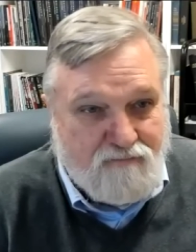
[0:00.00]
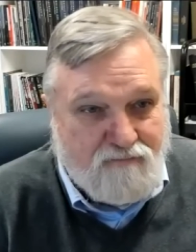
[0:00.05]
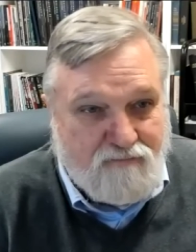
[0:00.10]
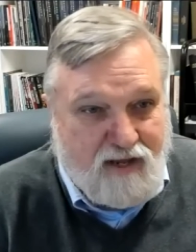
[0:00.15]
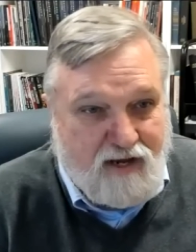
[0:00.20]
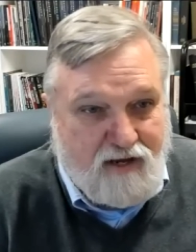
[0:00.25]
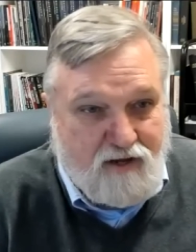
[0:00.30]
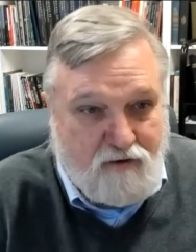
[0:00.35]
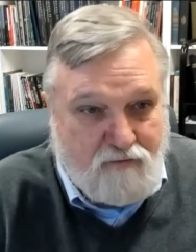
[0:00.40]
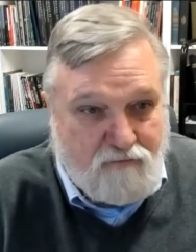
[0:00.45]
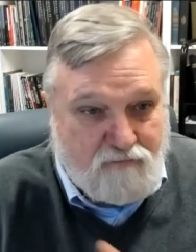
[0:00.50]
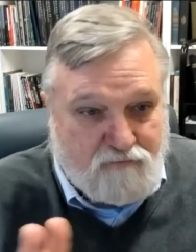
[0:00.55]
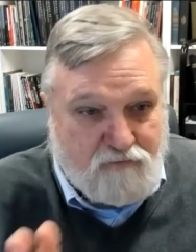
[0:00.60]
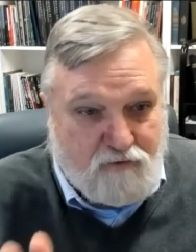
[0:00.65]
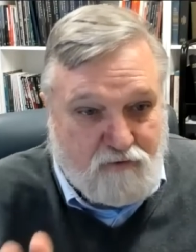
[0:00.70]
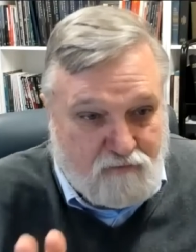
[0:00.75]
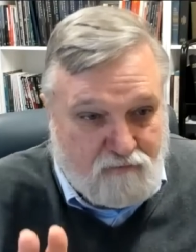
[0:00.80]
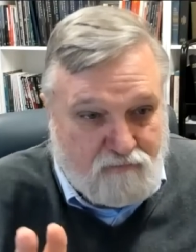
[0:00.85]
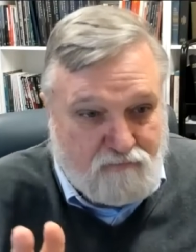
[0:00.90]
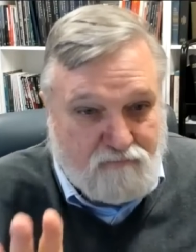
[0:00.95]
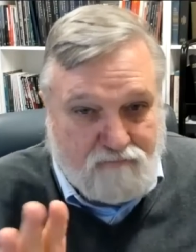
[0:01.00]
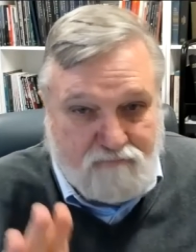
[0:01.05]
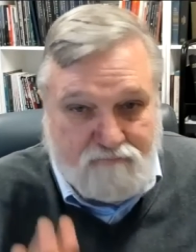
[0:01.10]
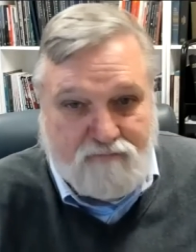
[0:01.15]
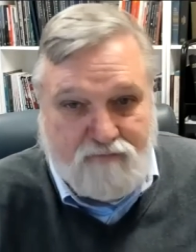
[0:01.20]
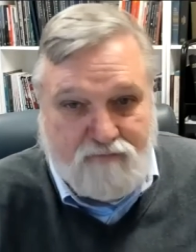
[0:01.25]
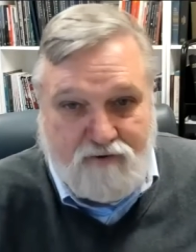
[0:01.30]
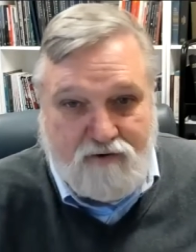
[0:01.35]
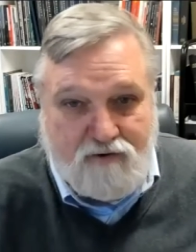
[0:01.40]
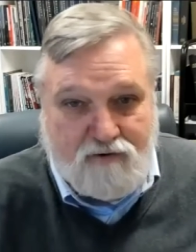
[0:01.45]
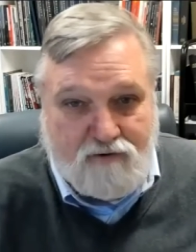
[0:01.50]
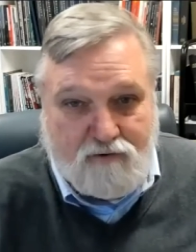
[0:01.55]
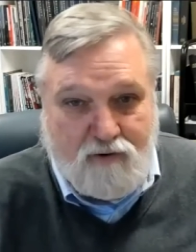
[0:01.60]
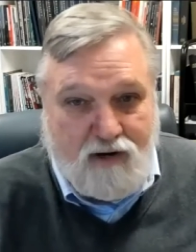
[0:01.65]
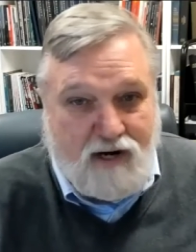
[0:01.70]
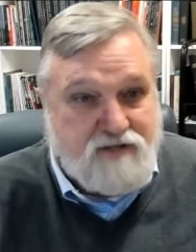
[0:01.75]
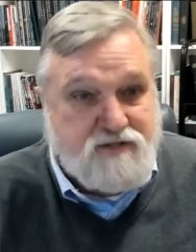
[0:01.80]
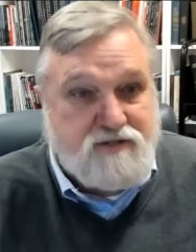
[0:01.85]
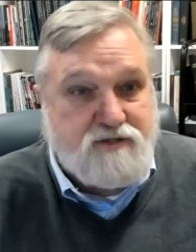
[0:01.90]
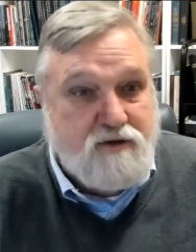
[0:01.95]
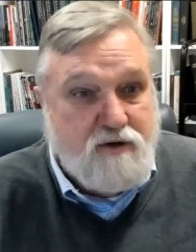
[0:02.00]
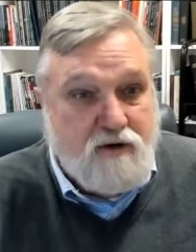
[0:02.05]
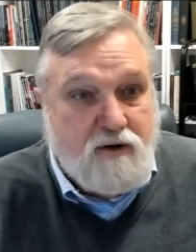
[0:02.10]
Thank you for your grace.